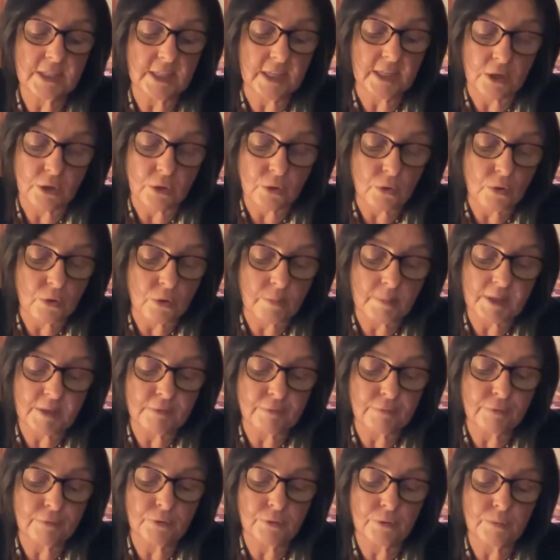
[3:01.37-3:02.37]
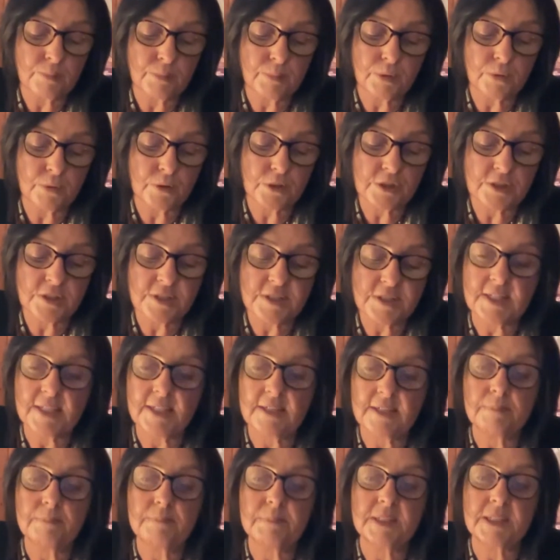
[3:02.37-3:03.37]
and gourmet food portions
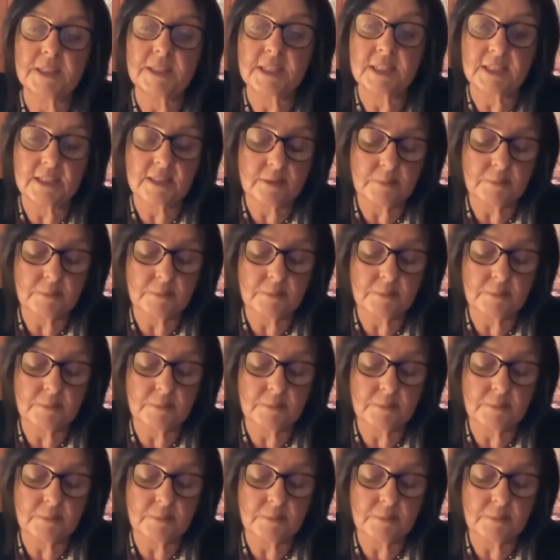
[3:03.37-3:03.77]
in petite